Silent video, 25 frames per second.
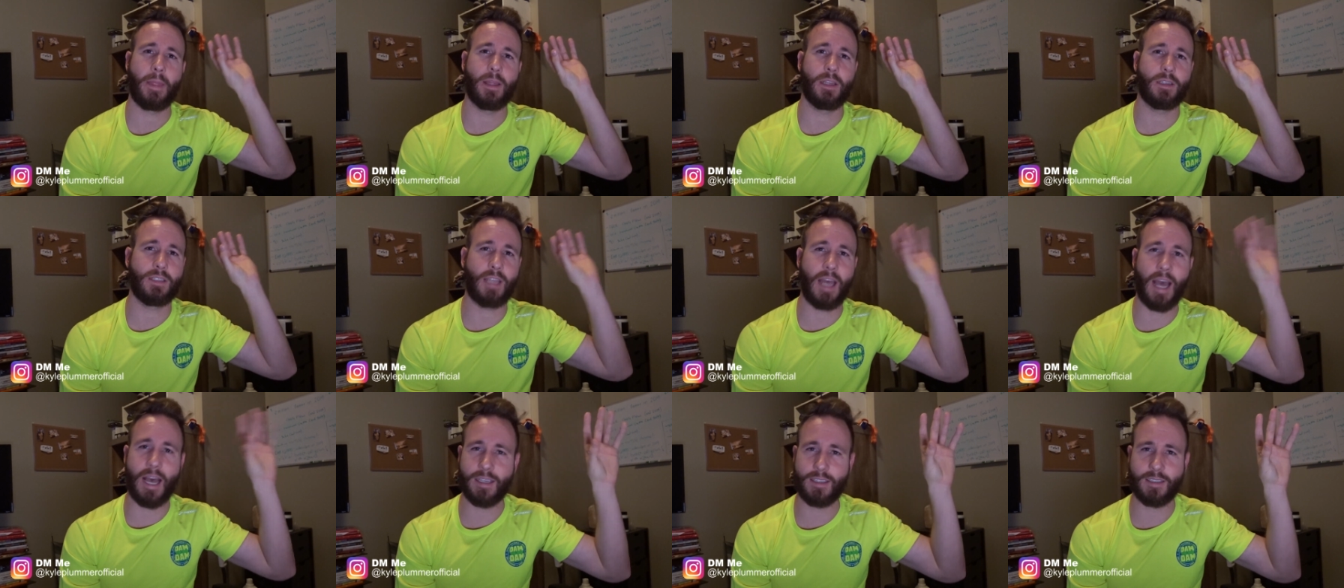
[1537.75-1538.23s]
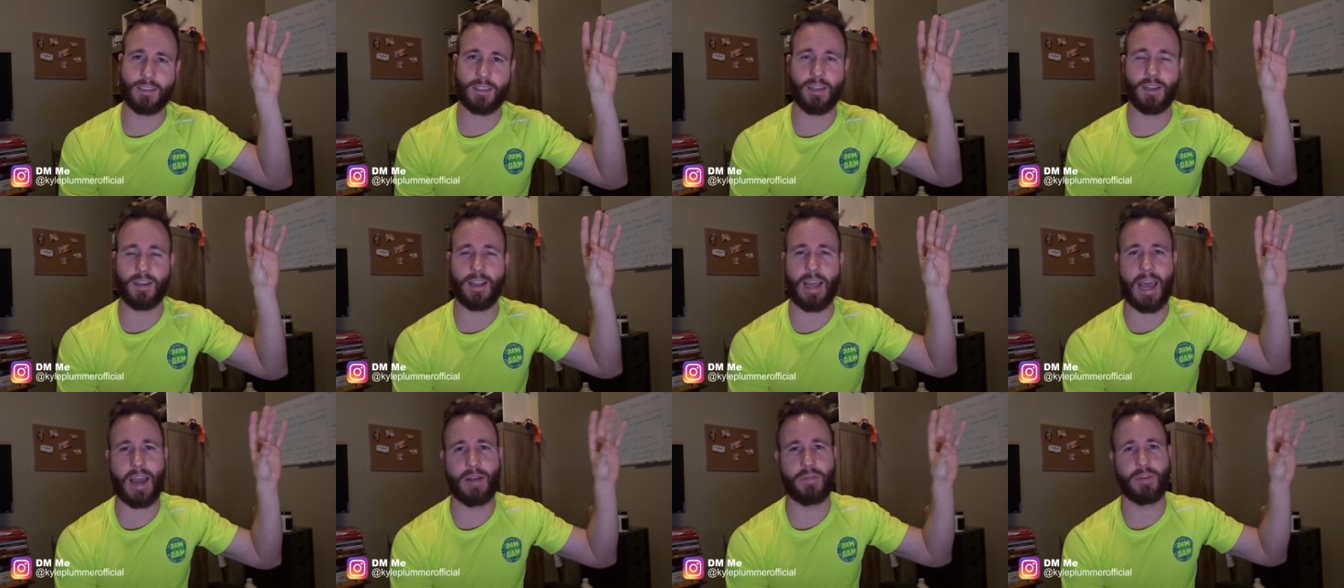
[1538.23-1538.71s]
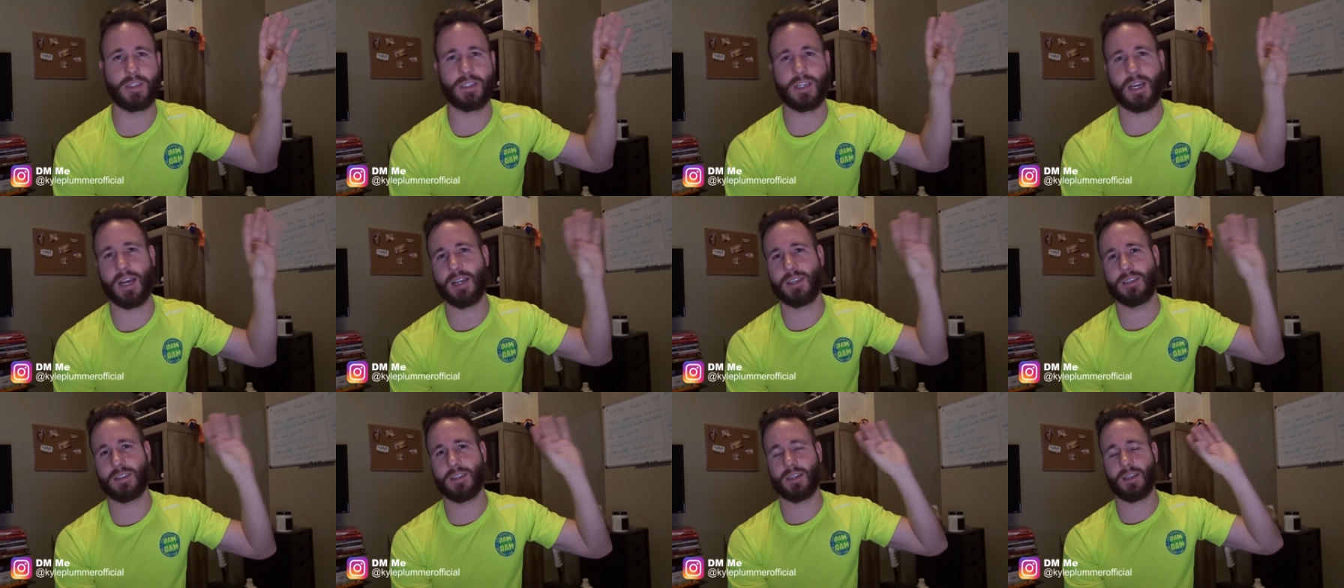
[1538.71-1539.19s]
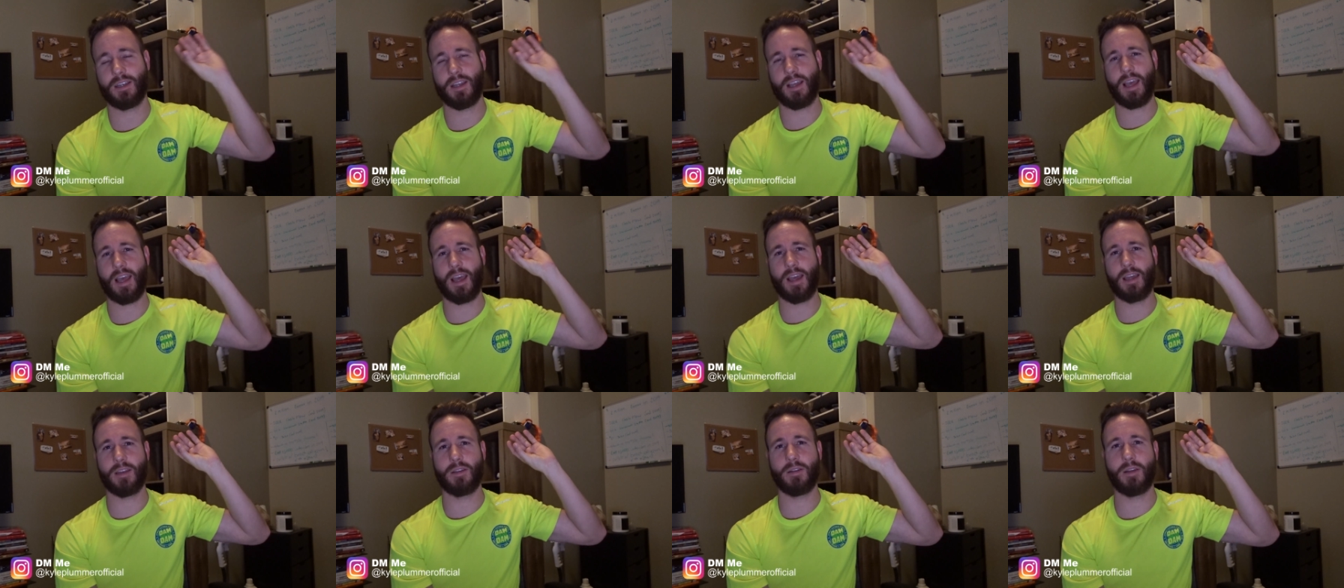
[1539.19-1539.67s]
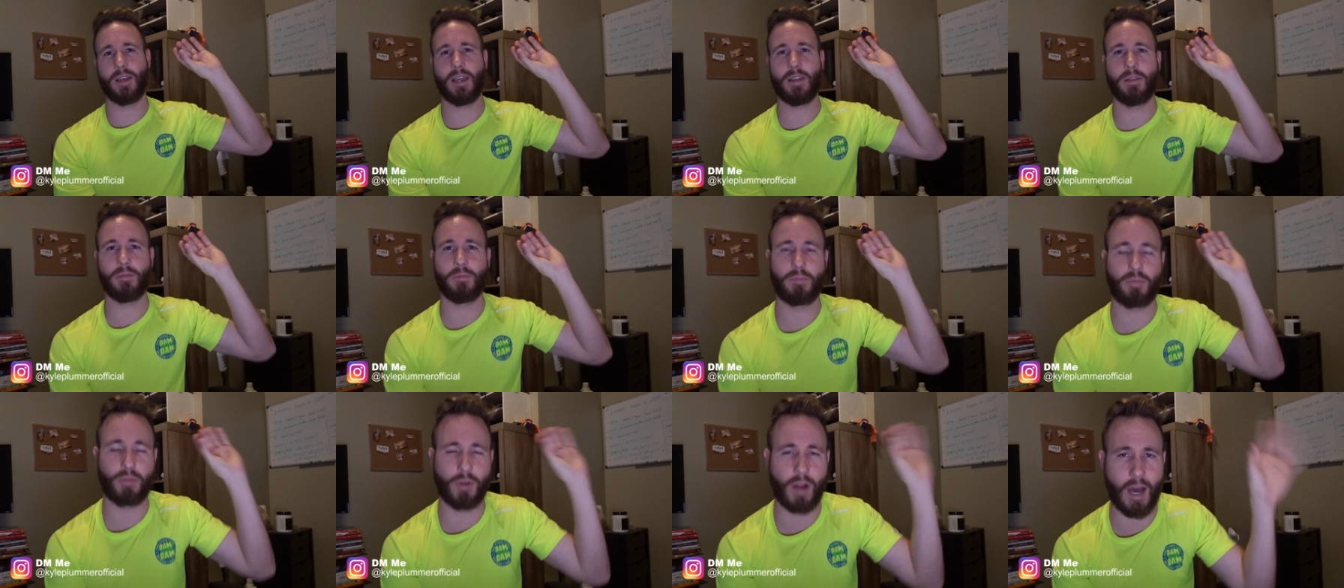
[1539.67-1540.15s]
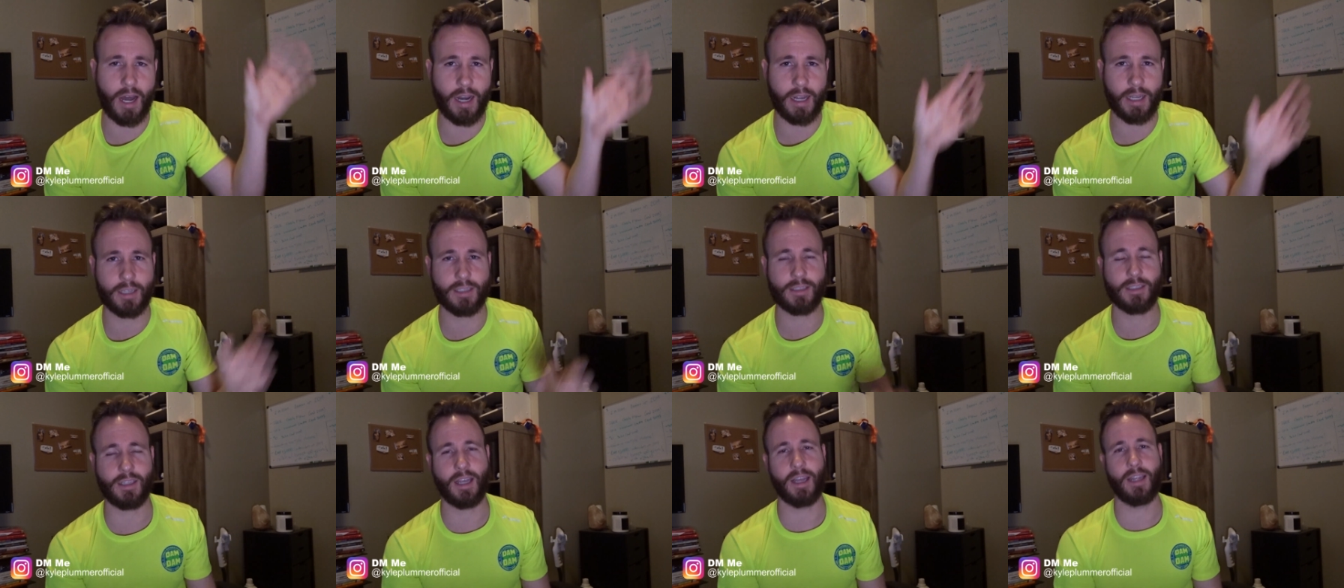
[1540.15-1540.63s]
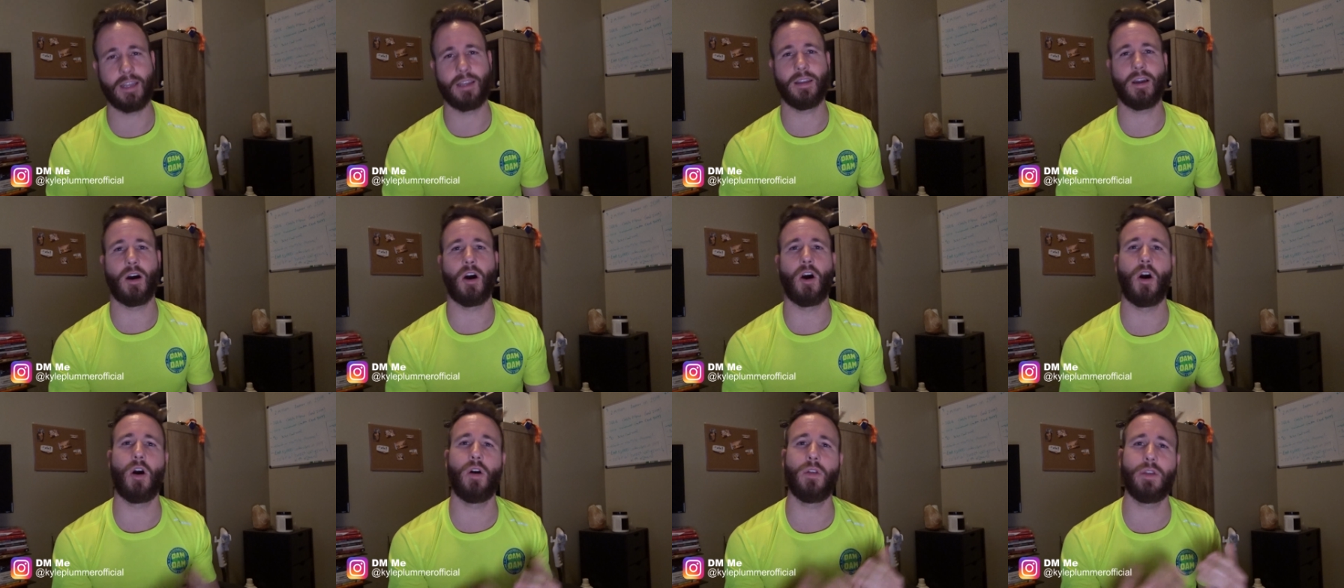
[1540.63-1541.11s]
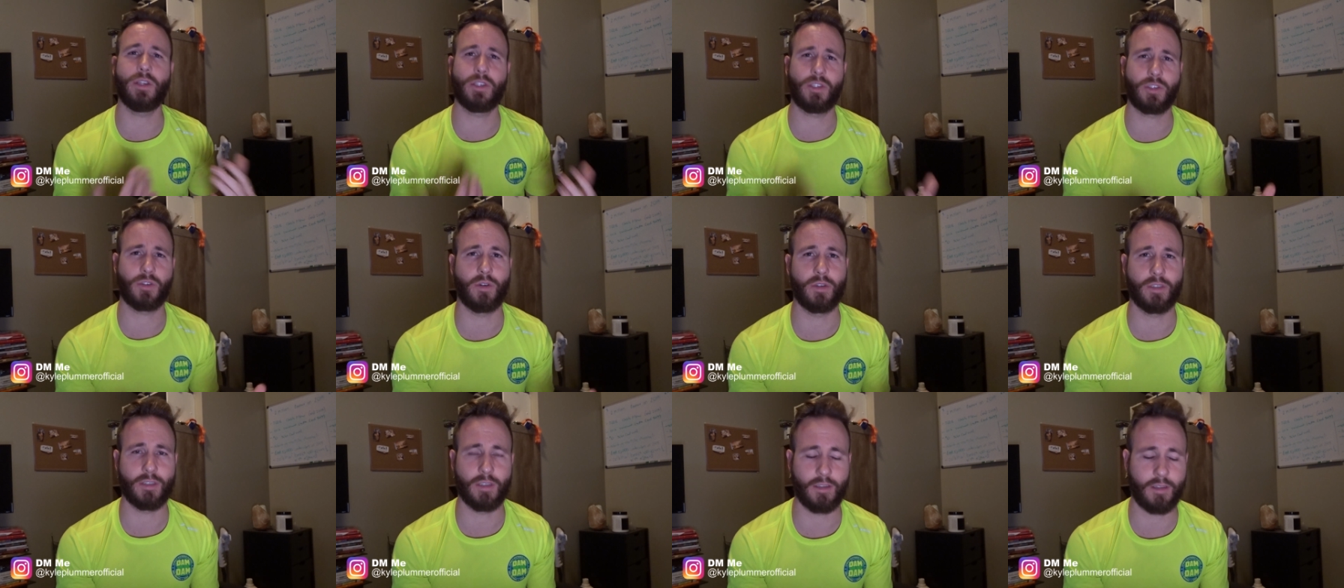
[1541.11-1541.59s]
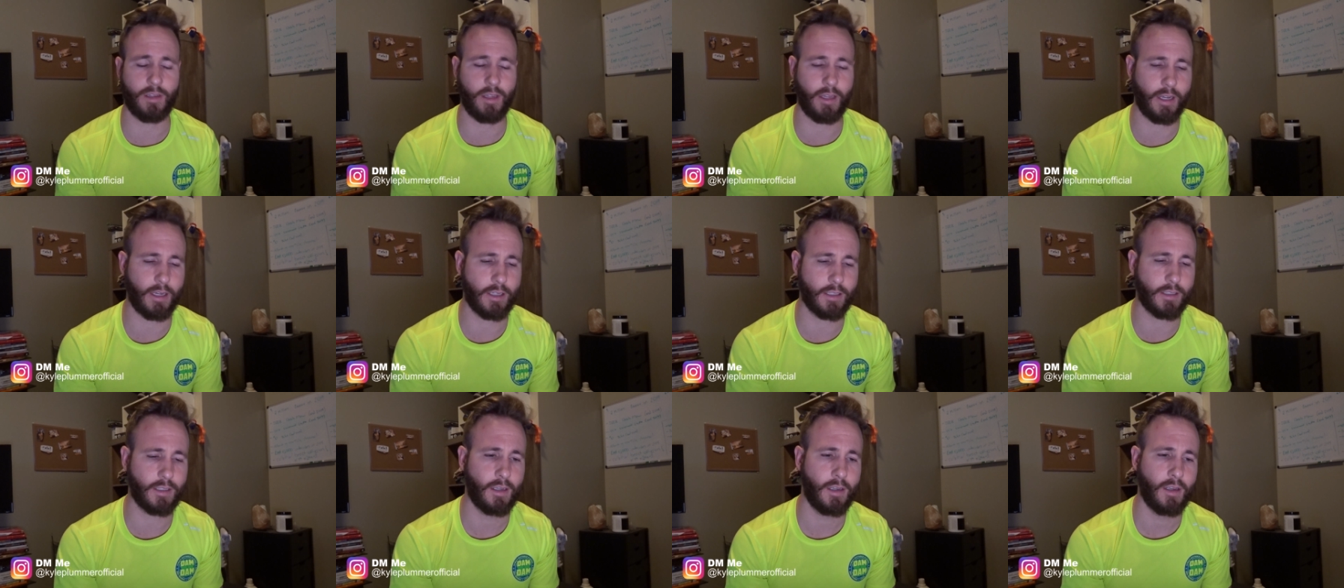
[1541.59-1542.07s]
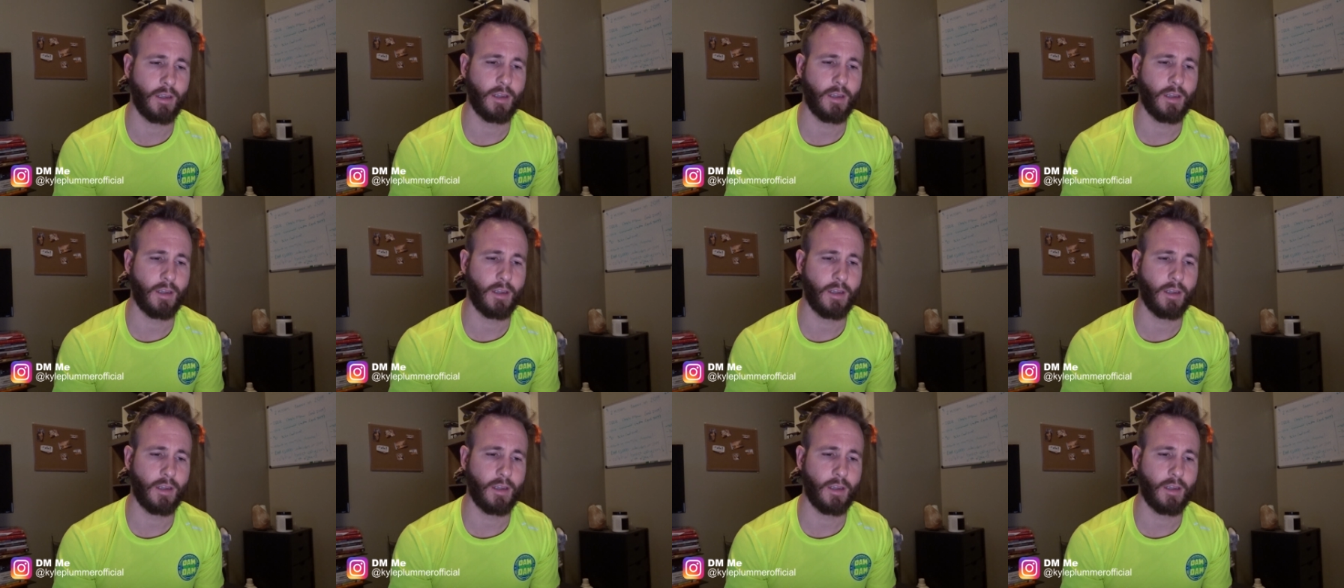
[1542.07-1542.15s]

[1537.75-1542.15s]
testing advertising and products and all these sorts of things.